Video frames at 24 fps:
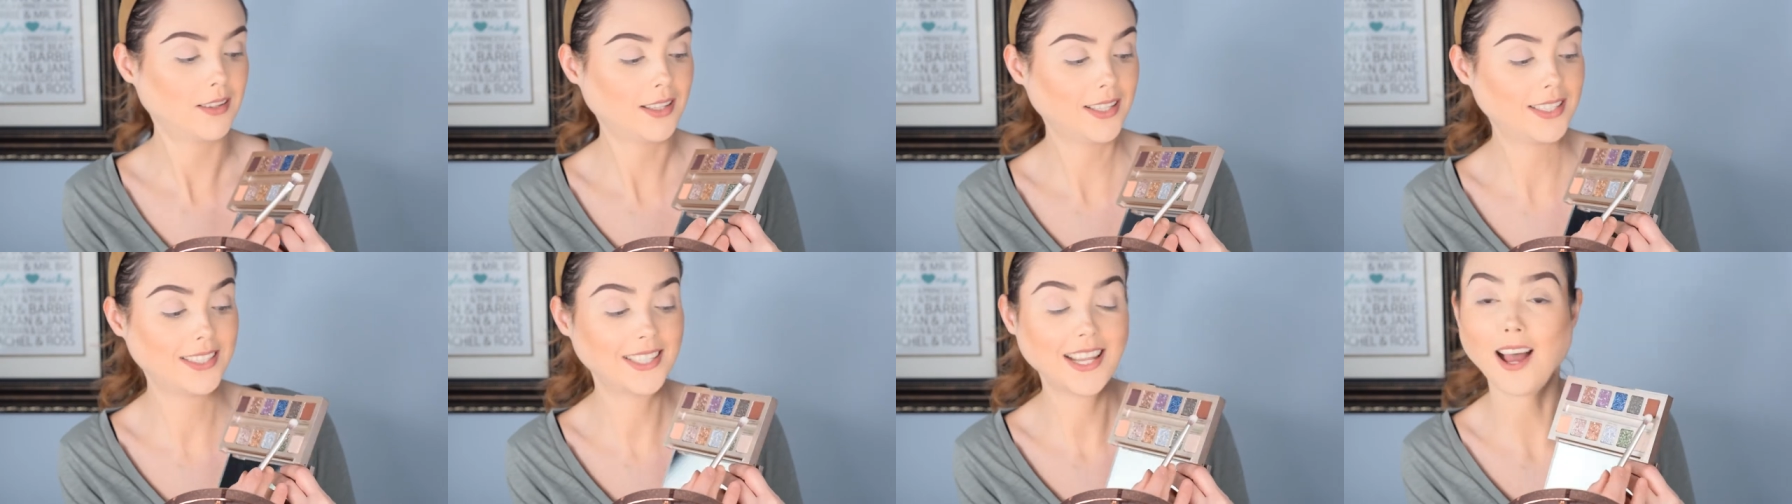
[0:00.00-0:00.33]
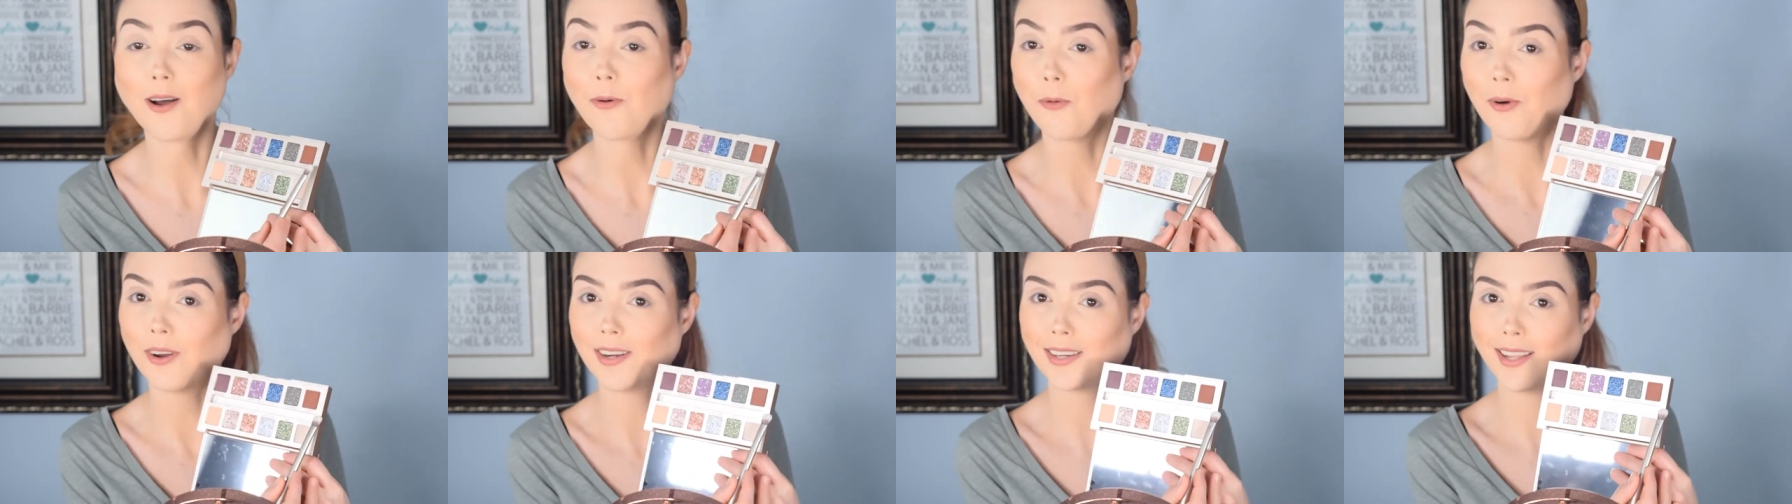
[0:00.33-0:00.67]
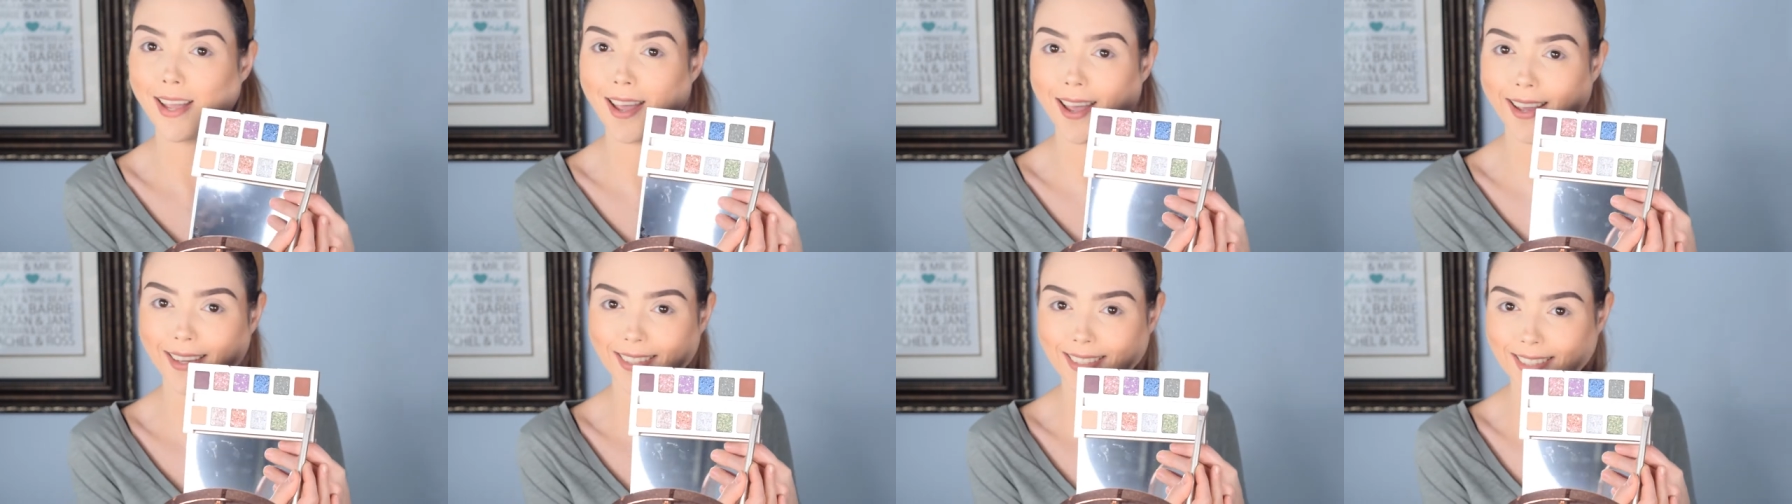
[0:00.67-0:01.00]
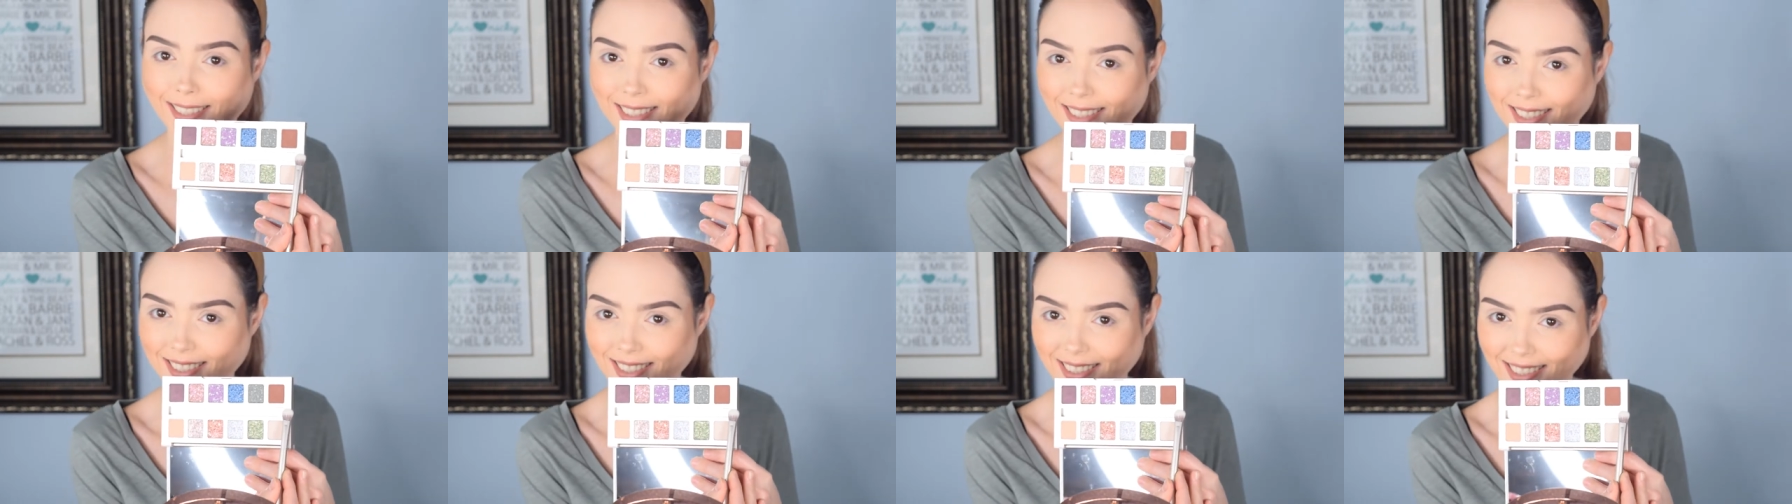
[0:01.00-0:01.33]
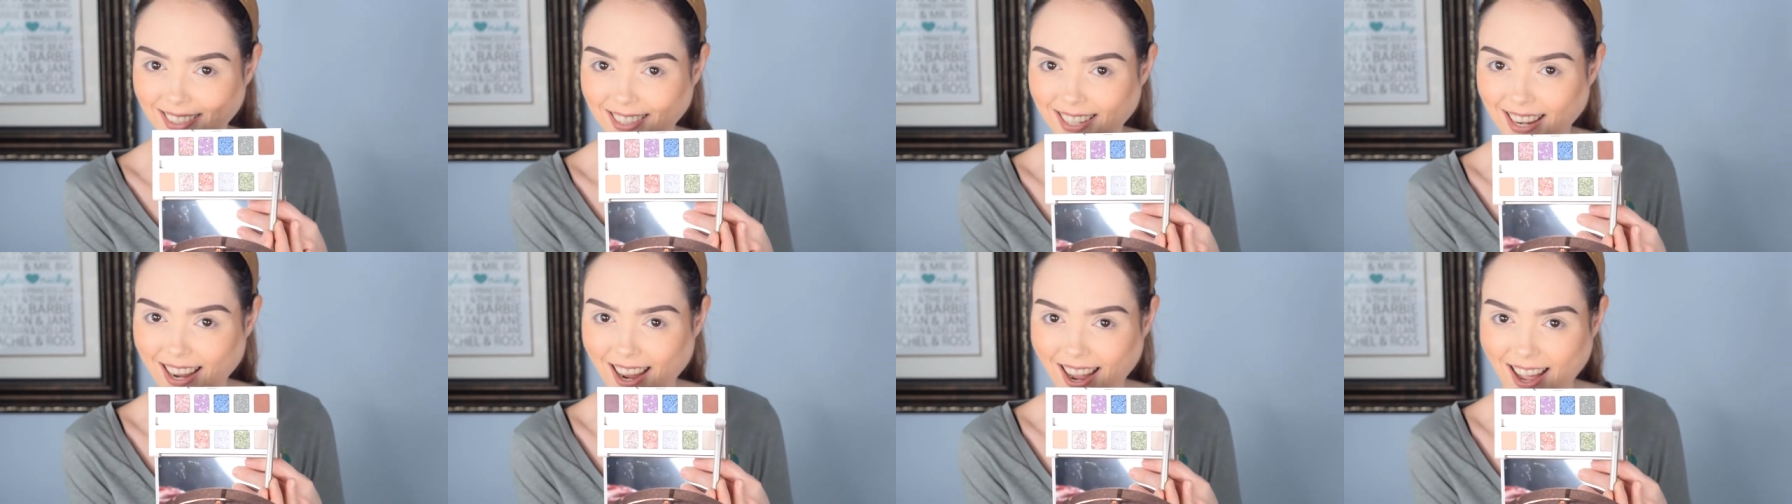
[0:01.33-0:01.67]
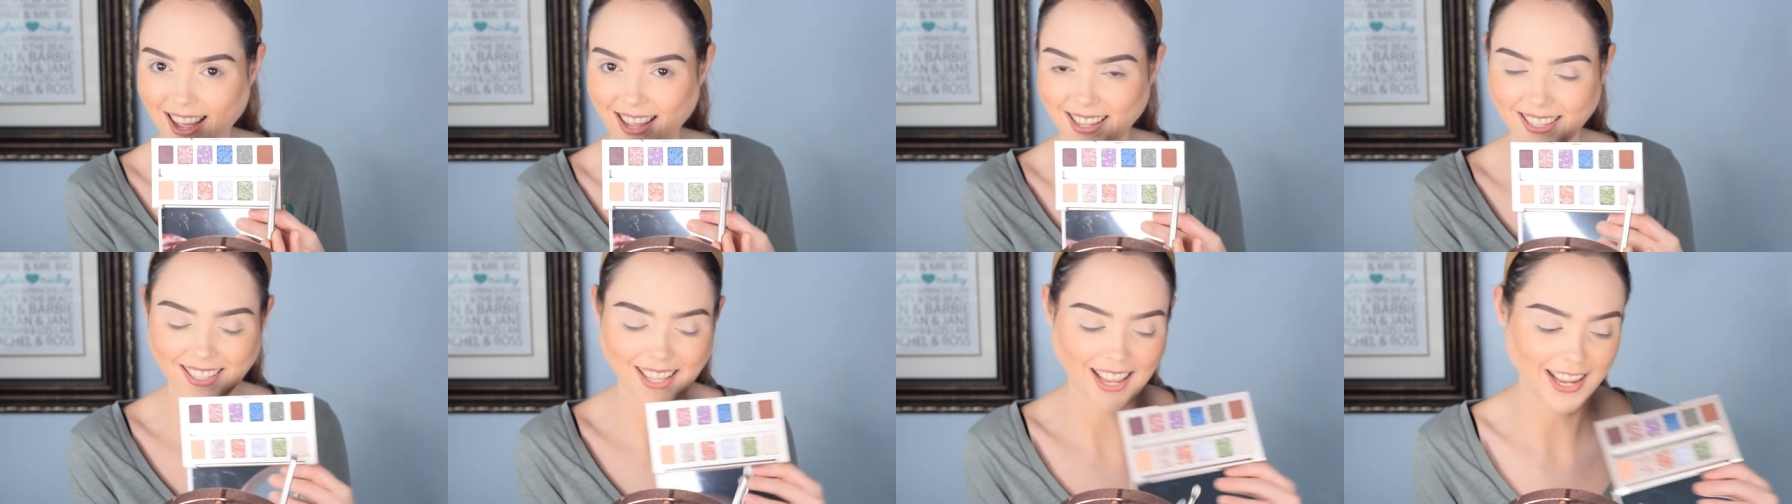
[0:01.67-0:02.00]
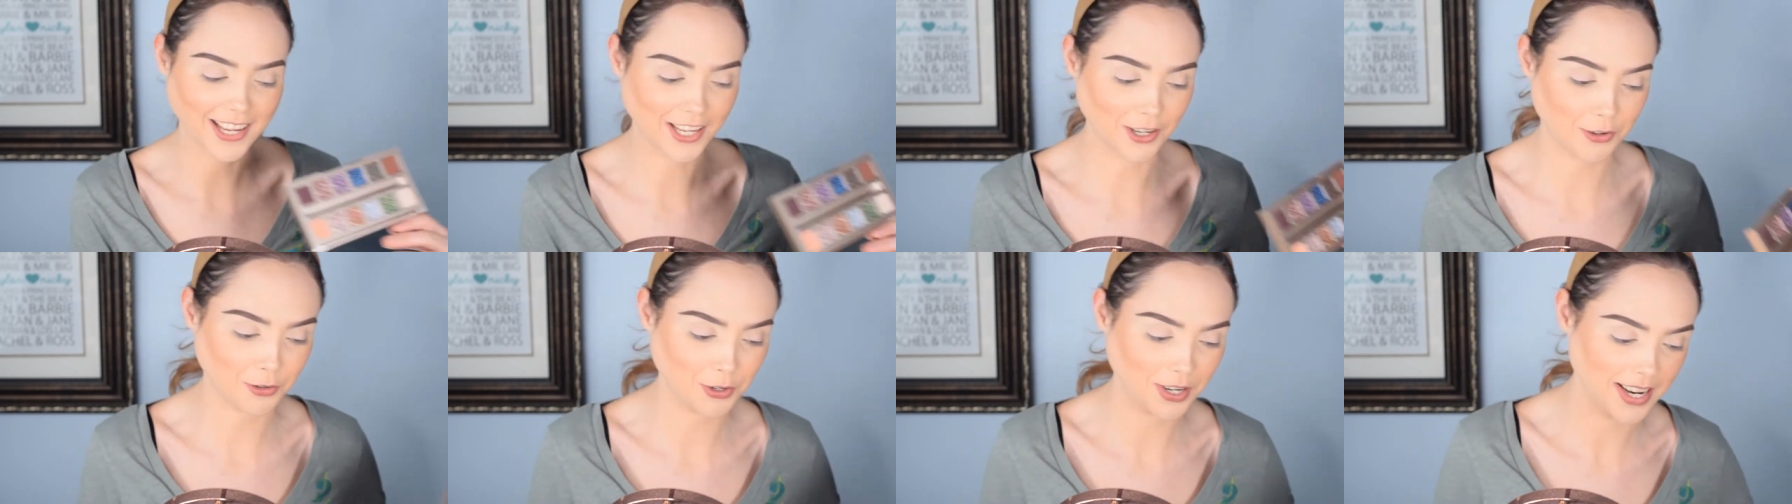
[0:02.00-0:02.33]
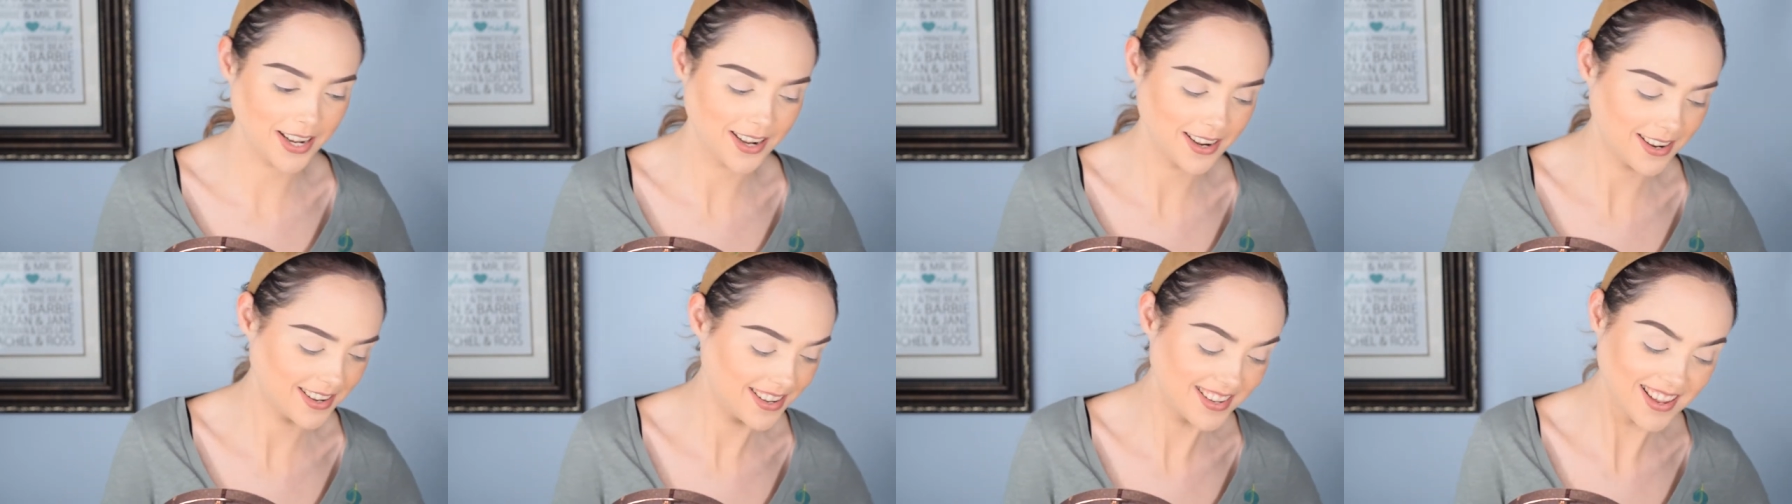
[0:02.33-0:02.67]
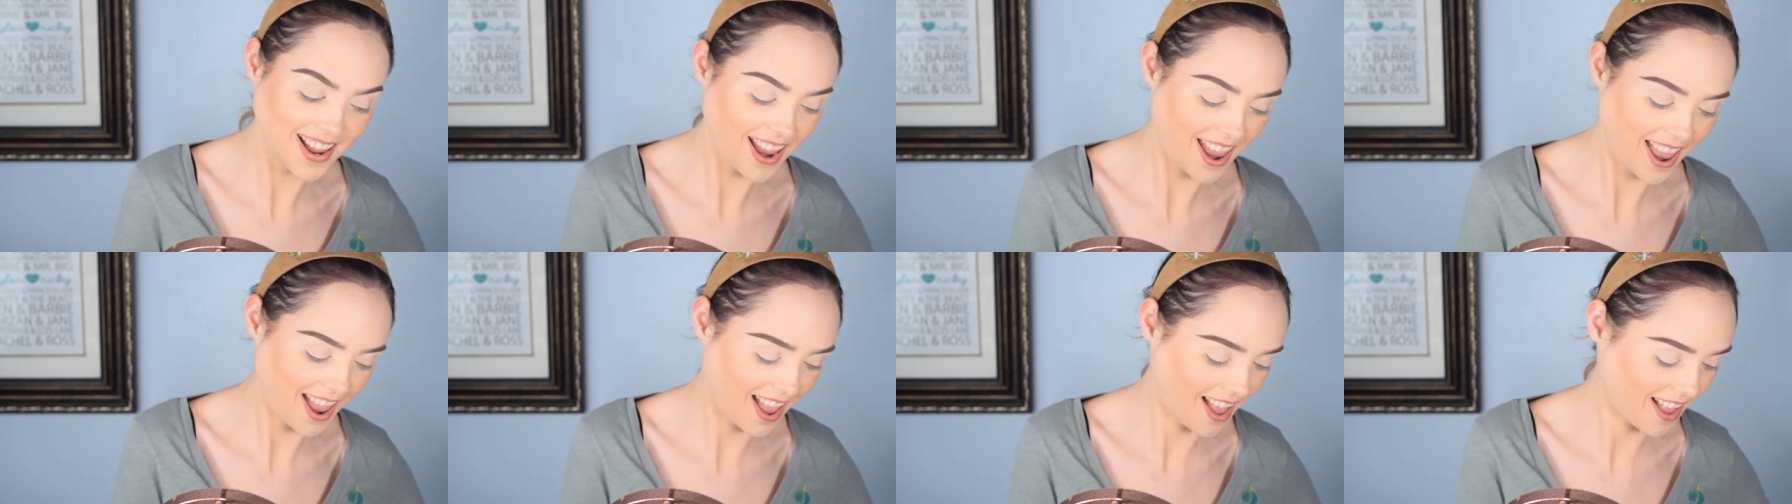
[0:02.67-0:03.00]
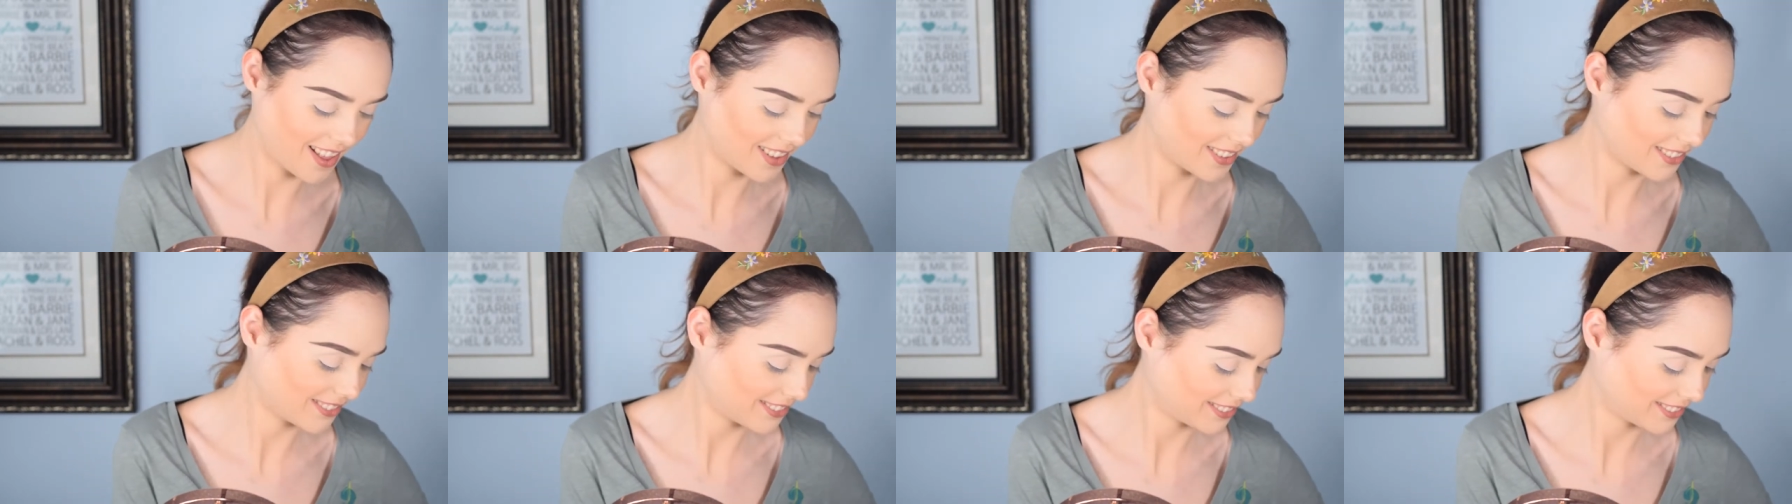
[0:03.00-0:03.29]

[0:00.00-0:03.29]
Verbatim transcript: it's that one, Hexed. Yeah, I can read, yeah.